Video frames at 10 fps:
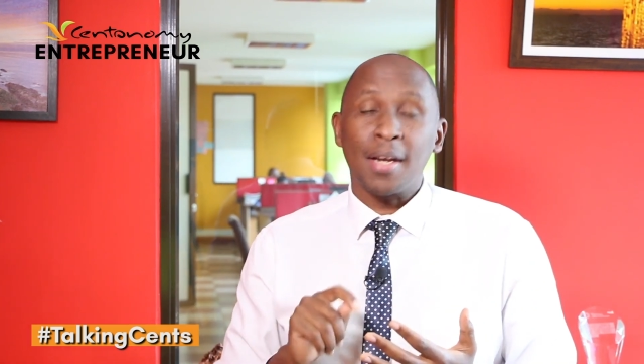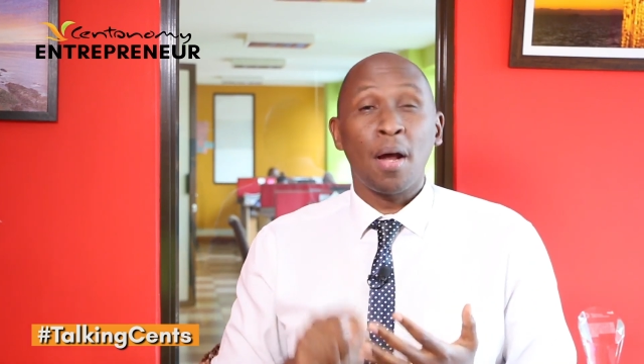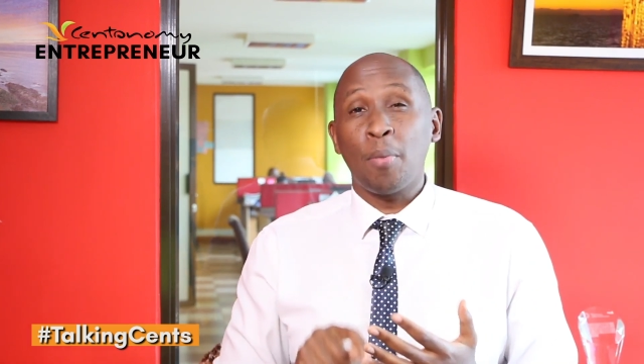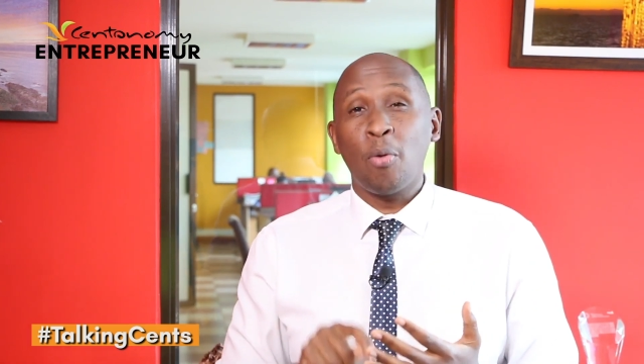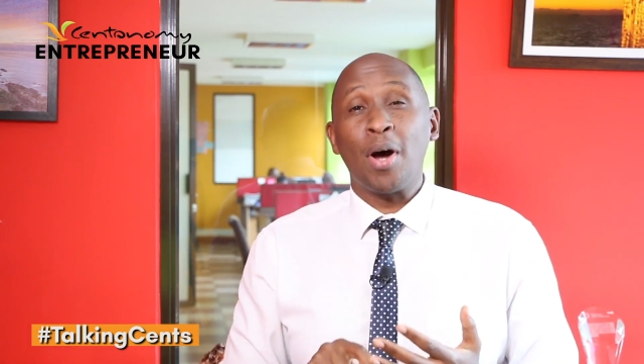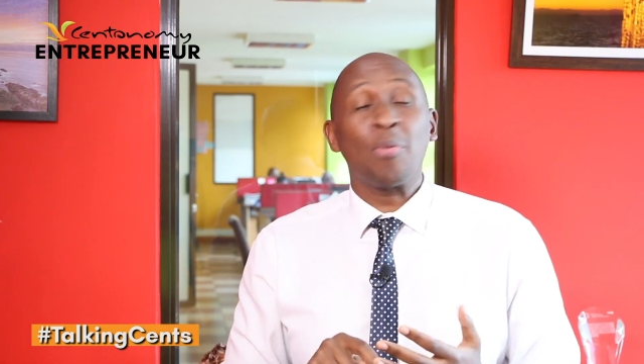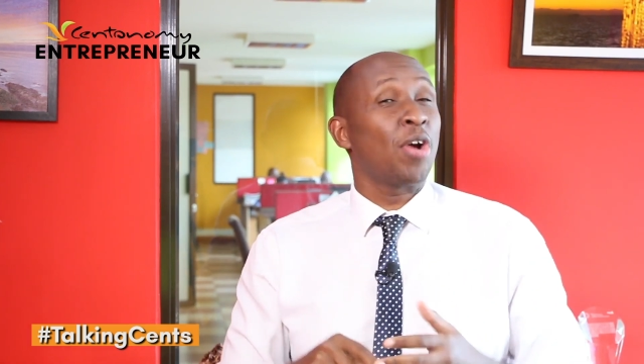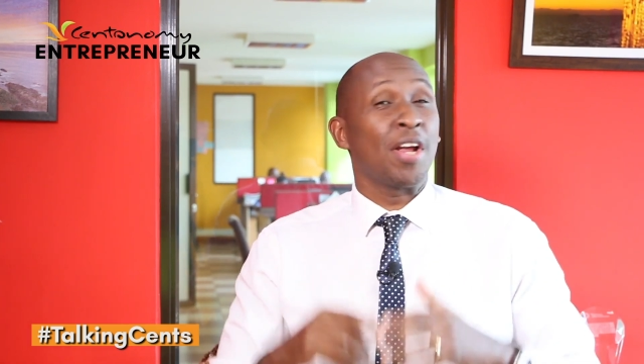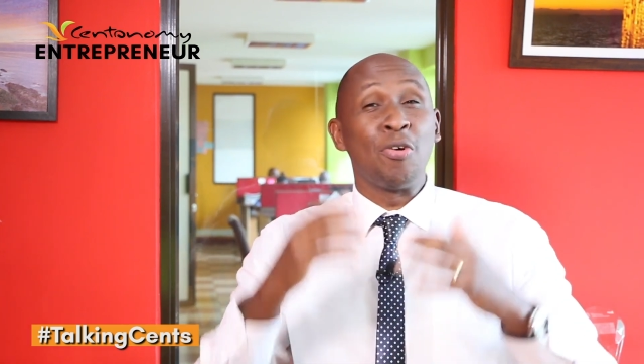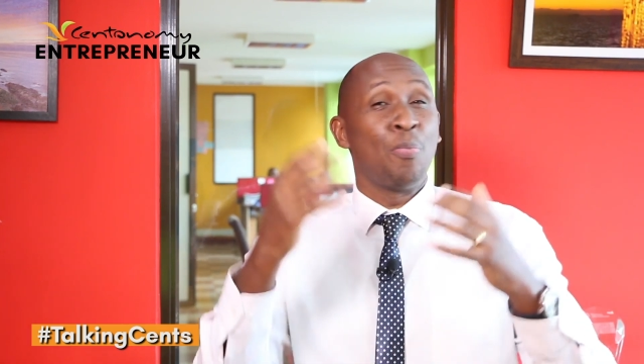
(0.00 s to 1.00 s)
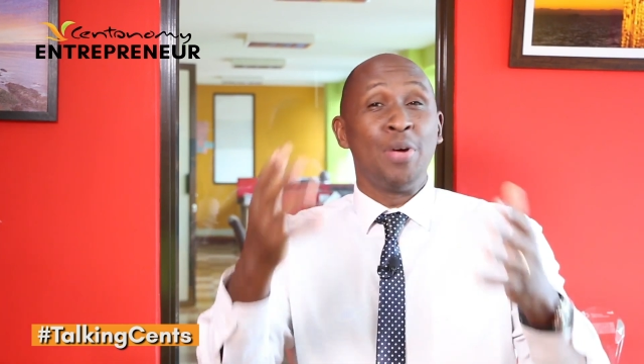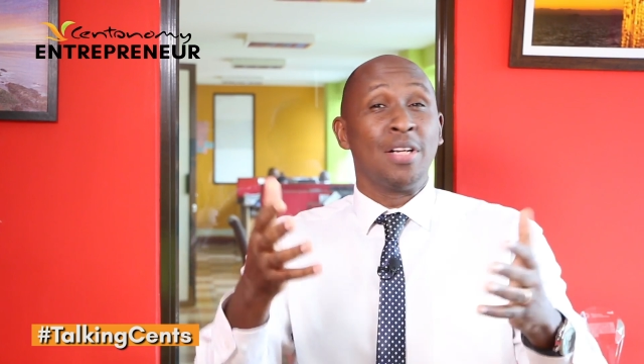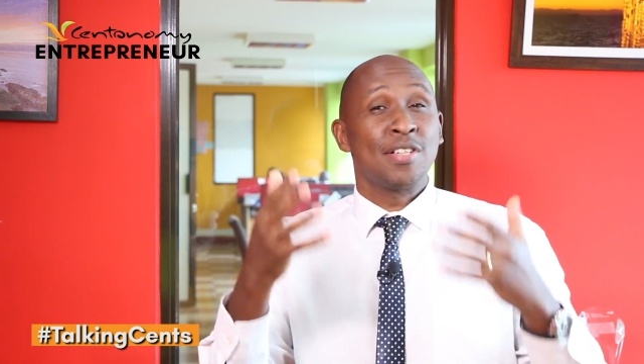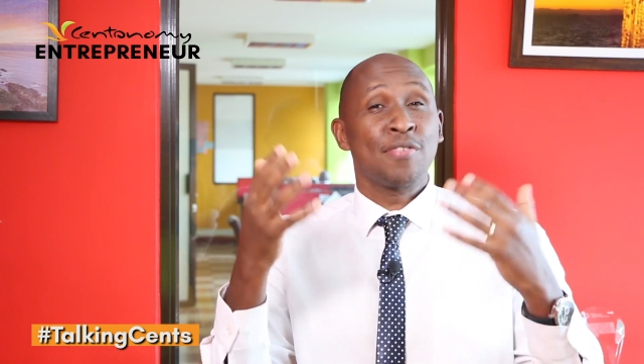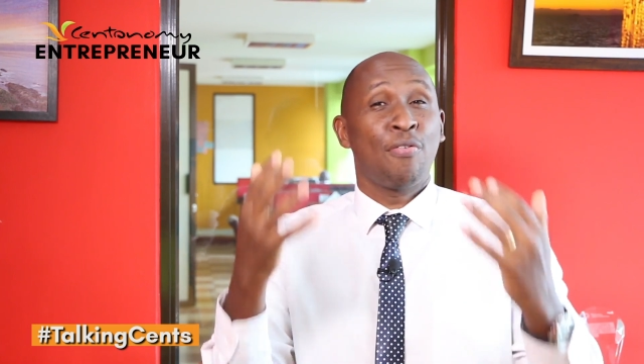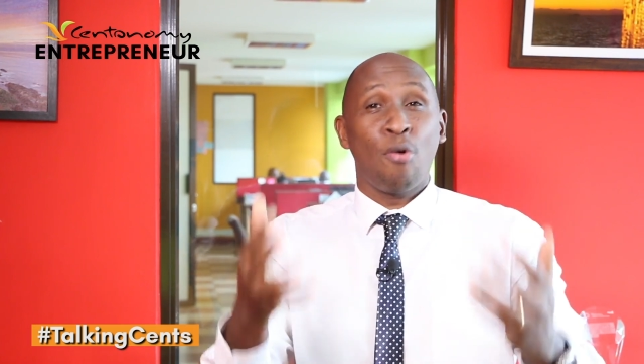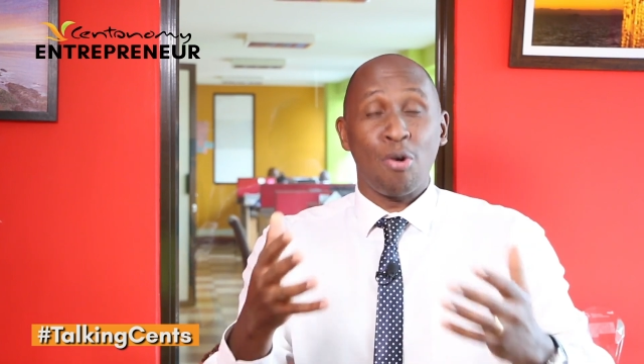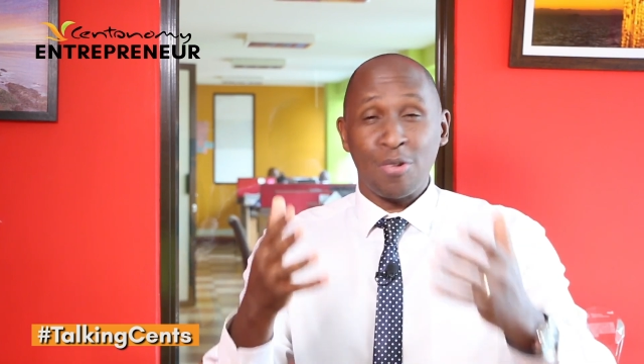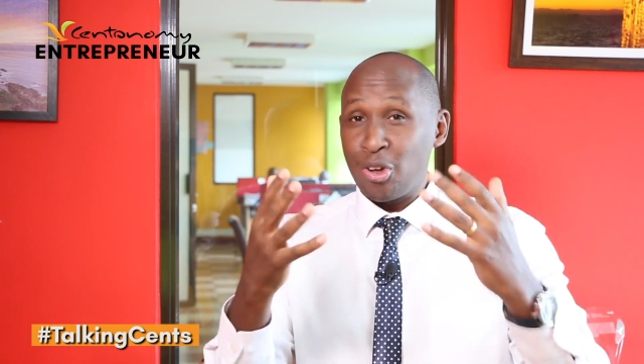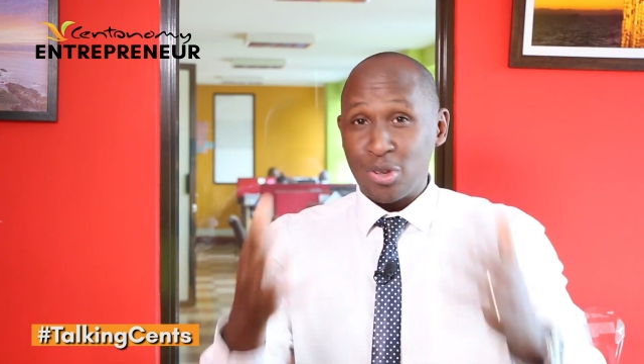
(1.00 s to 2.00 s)
Number one, what are you built
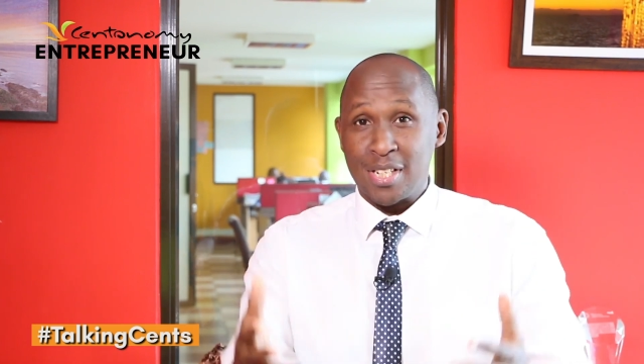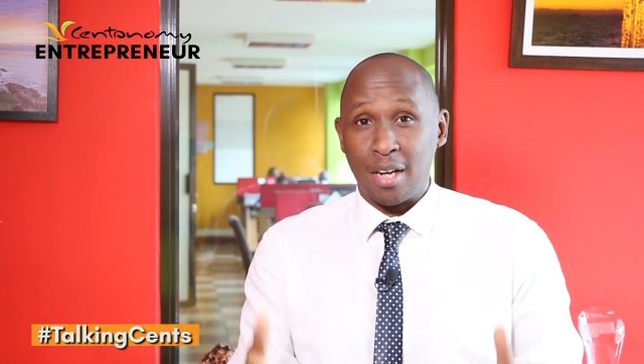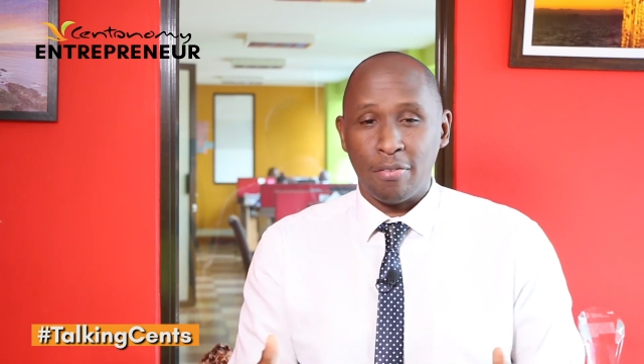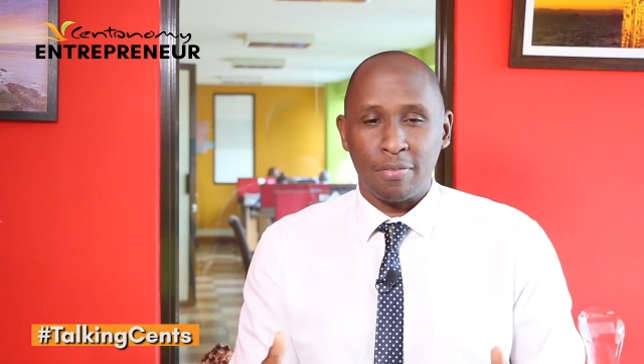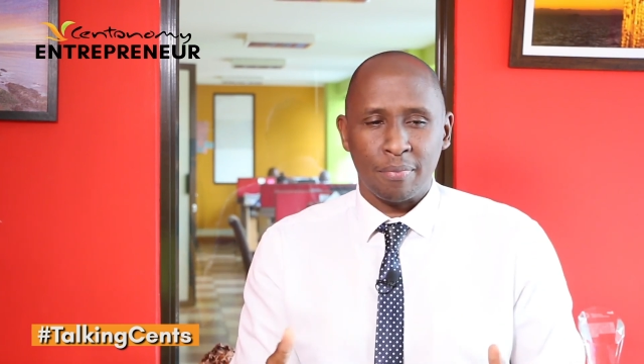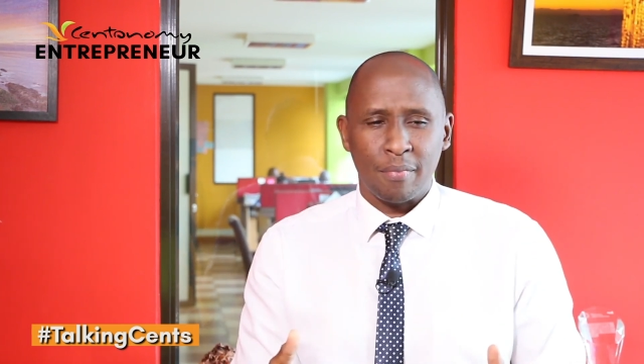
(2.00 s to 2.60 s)
for yourself?